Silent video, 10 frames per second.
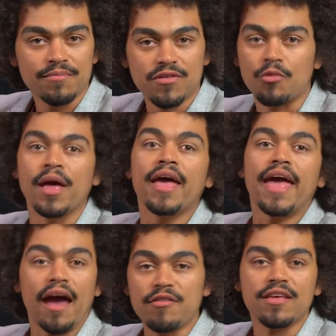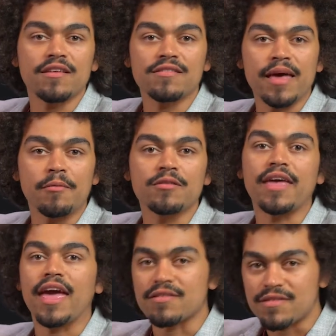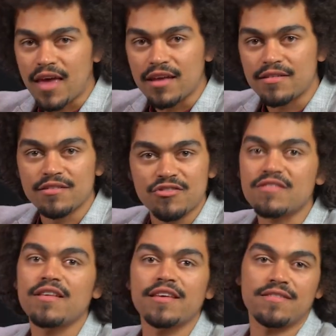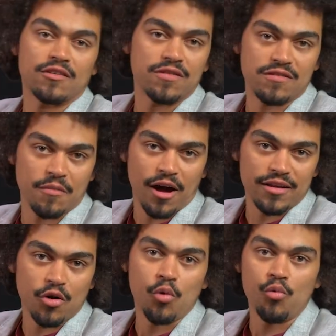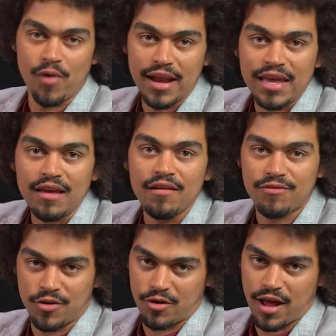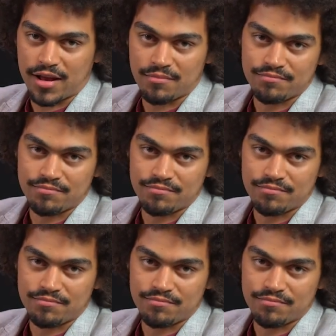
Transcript: So everything is labeled and synced just like single system audio, ready for your edit.